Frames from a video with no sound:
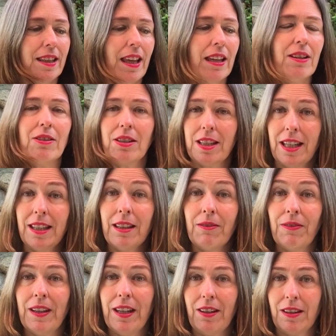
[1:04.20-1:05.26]
You'll see in the
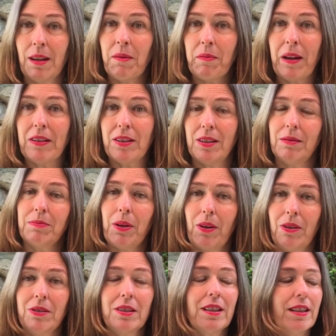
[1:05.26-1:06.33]
video that I'm about to
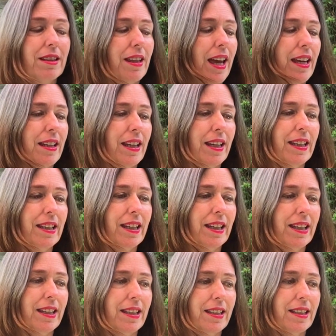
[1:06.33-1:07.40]
post that it
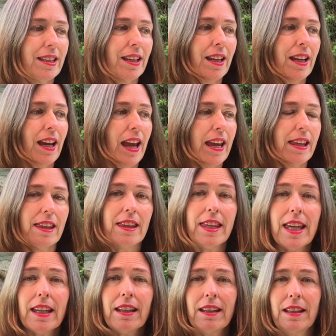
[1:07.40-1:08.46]
is a
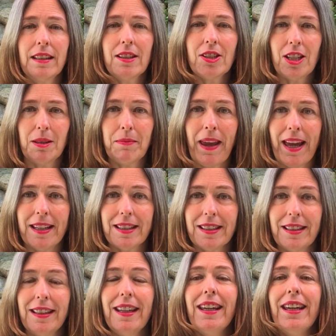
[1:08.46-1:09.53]
thick sheet mask,
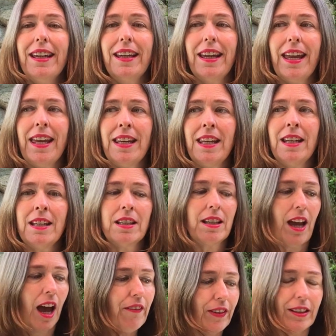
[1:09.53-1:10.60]
and it is
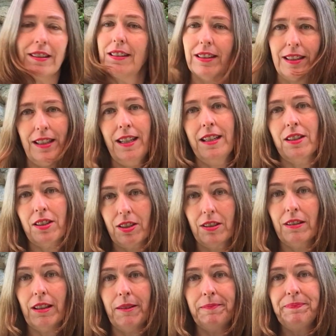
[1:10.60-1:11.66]
covered in
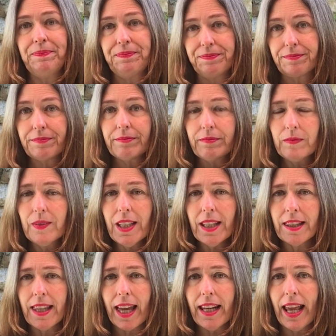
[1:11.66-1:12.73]
serum
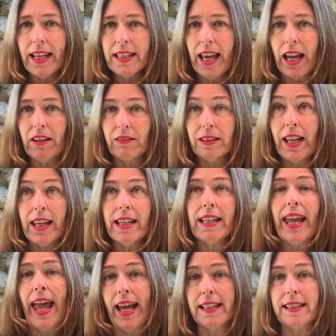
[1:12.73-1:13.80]
that has
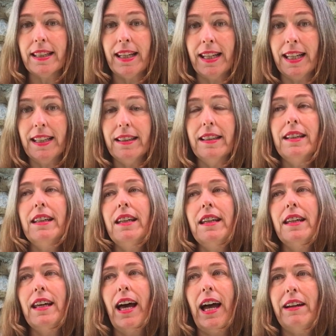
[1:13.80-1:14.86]
hyaluronic acid
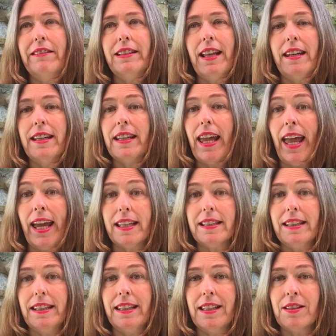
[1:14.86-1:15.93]
in it. Hyaluronic
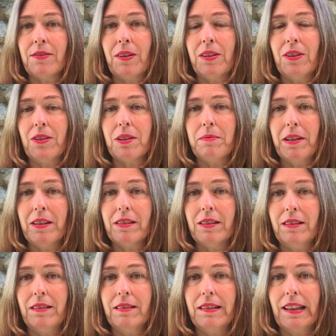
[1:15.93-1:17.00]
acid is one of those
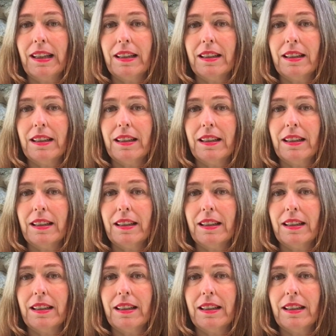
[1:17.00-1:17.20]
miracle